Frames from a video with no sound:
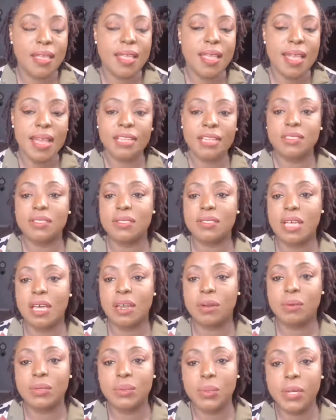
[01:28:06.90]
I just thought it
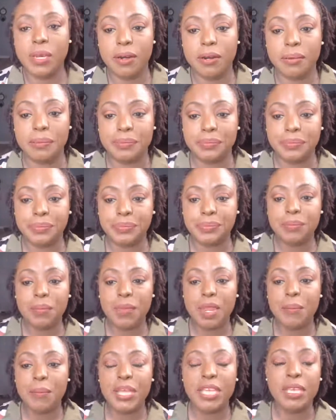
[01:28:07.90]
was weird.
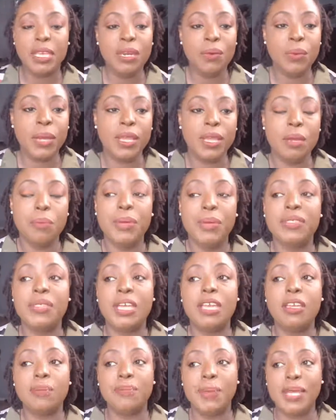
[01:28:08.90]
But anyway,
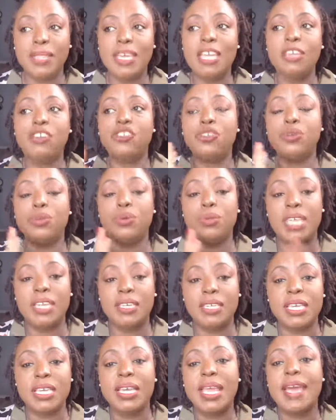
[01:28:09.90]
they
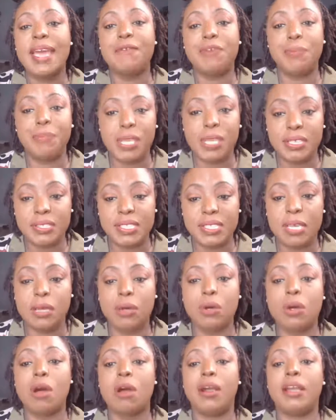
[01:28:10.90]
did have a big sale,
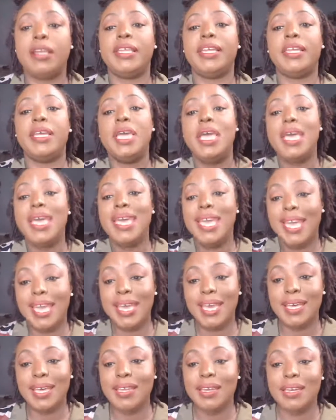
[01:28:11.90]
Carly.
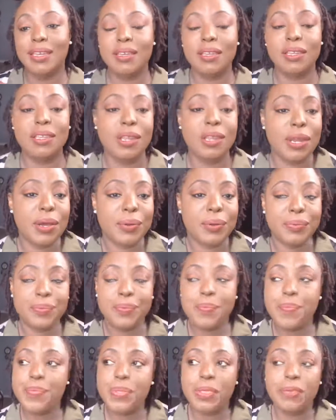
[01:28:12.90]
And,
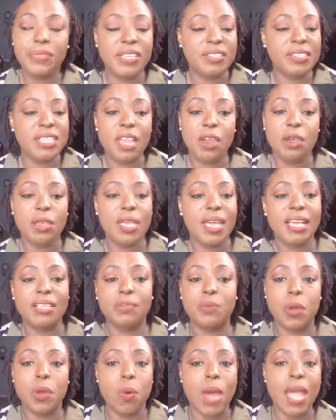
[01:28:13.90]
this area has
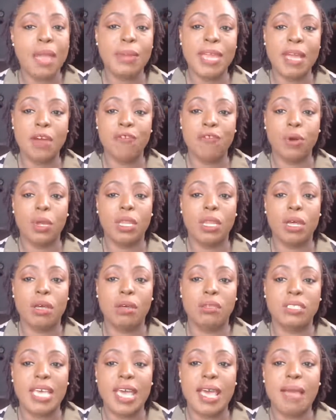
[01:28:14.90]
been wiped out for a long
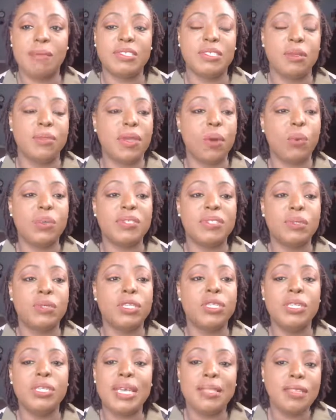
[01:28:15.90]
time. So there was
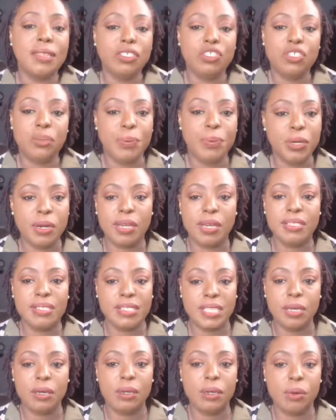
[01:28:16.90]
nothing to put on
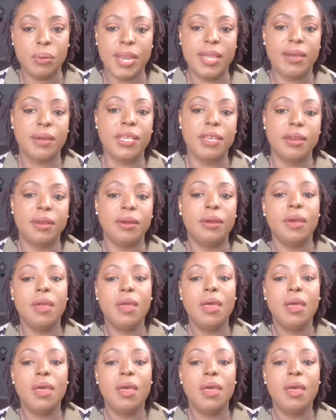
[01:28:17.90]
sale around here.